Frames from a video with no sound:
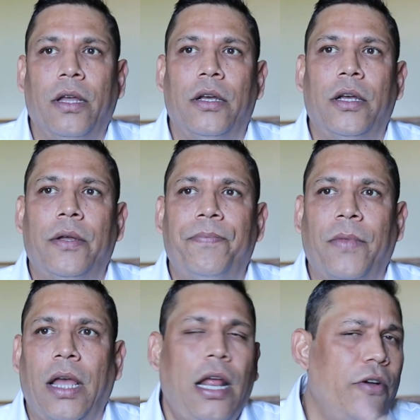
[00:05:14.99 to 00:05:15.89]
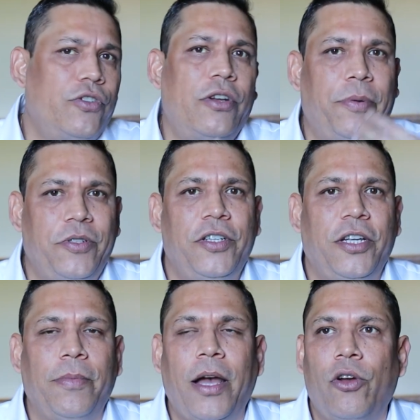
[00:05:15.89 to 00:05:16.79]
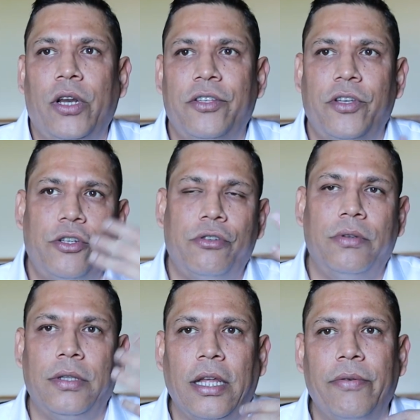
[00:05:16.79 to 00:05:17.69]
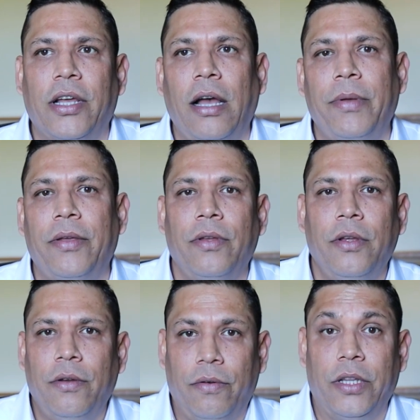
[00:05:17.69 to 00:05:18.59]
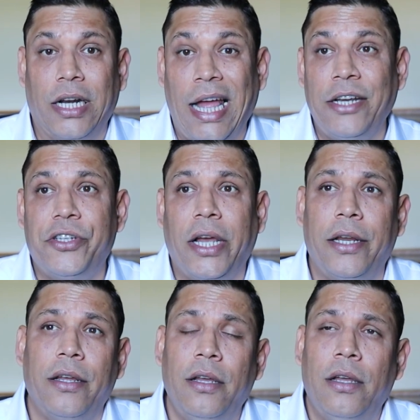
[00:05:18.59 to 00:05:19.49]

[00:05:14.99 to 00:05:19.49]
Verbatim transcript: Um, and I was representing my organization, they were coming from the client side.